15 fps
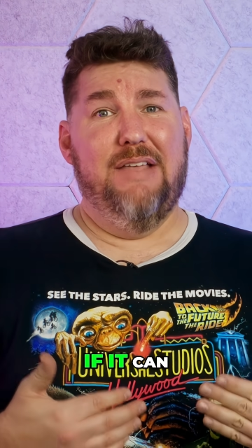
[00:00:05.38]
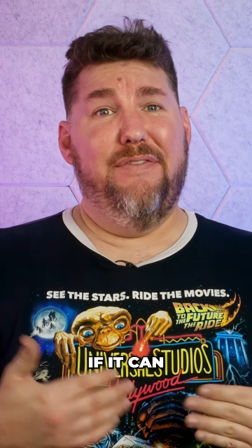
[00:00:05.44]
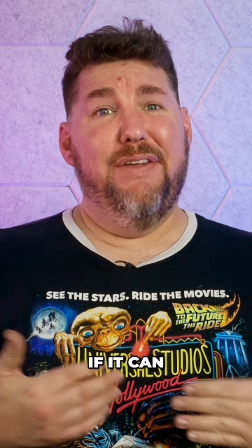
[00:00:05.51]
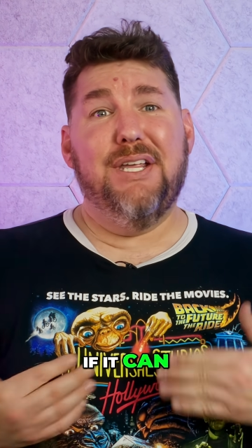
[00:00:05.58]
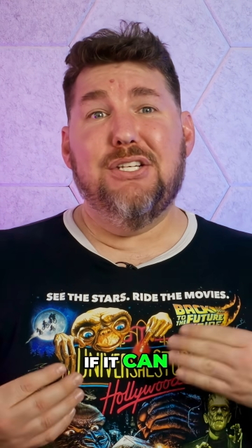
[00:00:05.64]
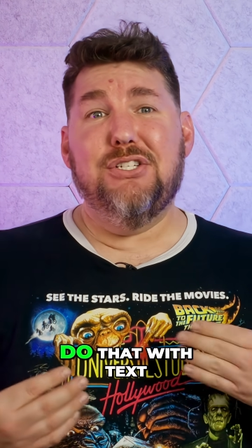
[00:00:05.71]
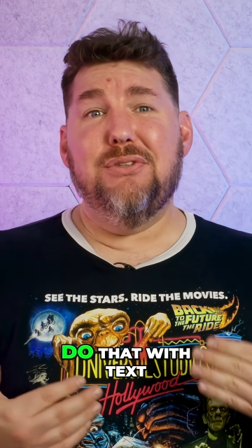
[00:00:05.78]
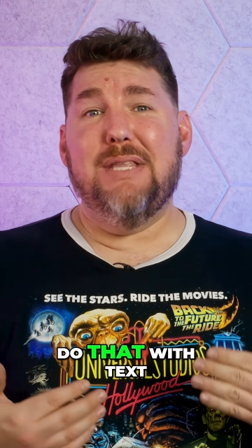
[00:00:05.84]
If it
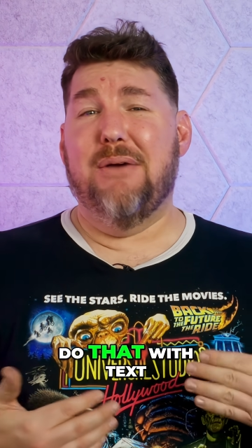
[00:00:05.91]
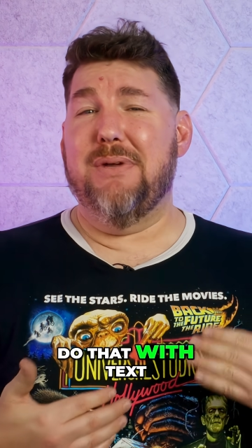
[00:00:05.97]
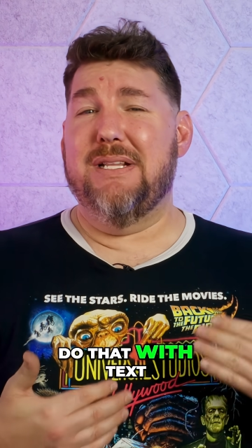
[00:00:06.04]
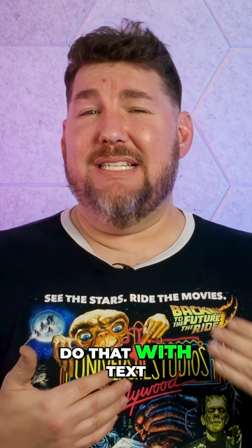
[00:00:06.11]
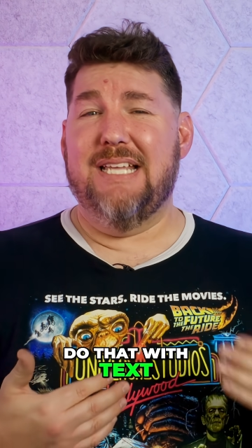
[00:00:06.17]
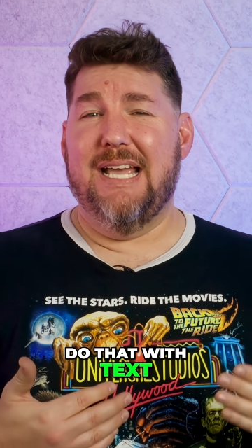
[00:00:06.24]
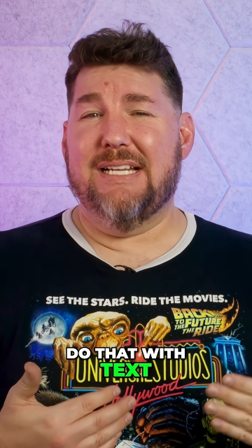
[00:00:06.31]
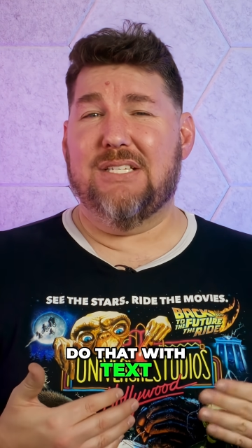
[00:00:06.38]
can do that with
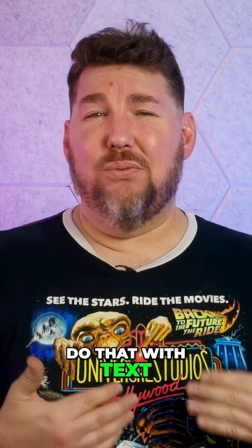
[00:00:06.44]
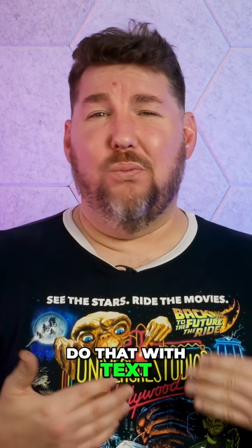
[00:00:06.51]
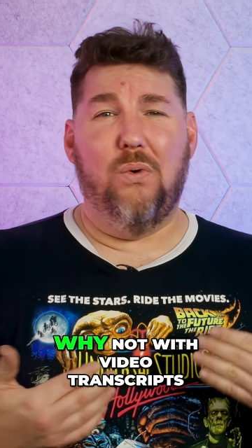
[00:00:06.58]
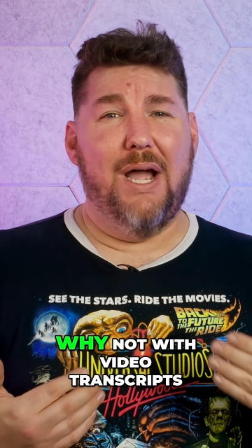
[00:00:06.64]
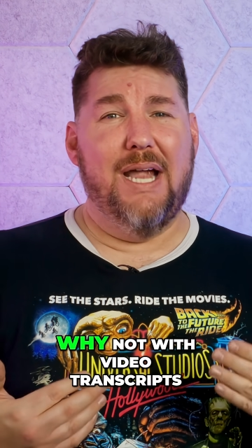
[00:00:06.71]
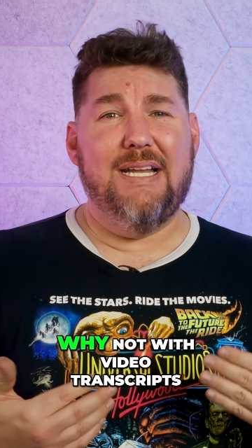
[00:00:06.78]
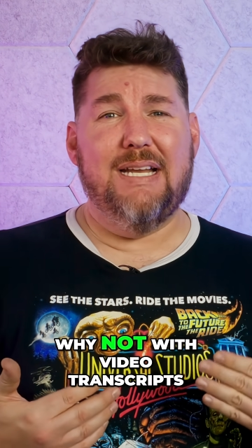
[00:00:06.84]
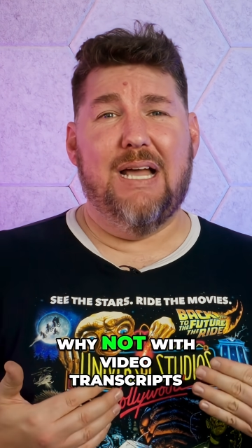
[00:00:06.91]
text,
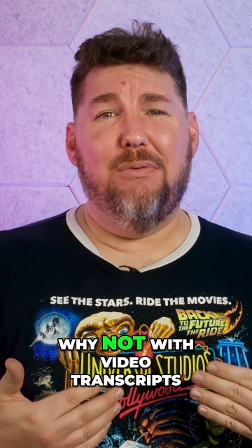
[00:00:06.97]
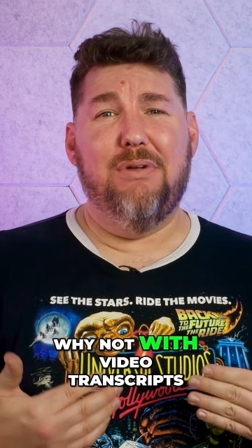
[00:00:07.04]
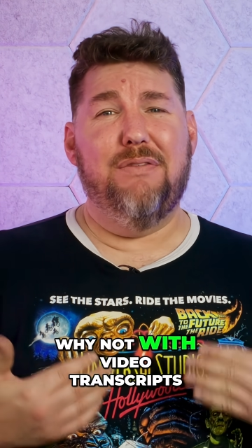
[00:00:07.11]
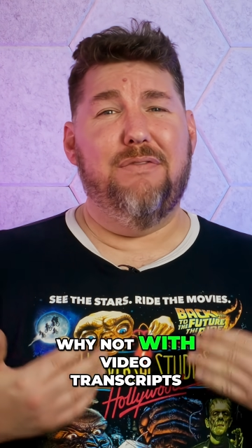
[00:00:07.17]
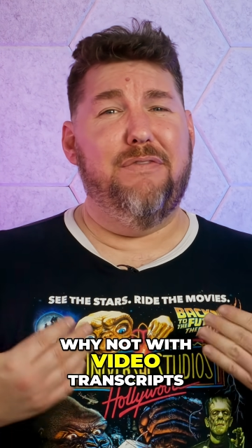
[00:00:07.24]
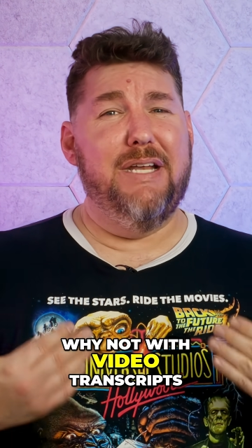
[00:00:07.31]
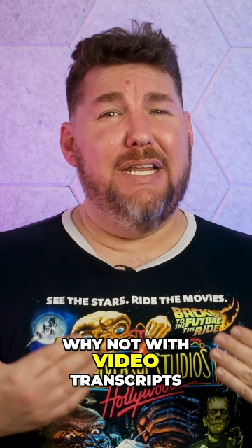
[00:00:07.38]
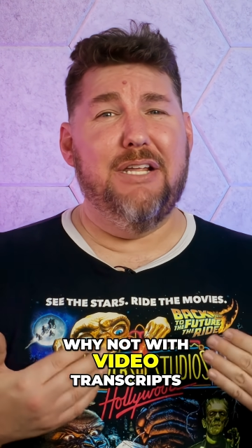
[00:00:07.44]
why not with
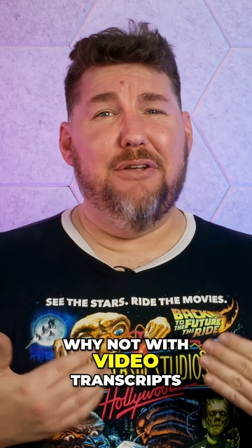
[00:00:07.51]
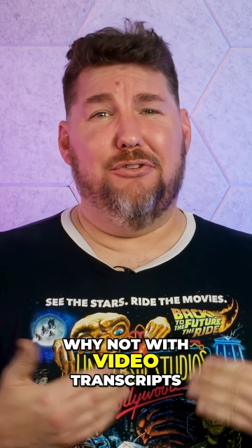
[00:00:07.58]
video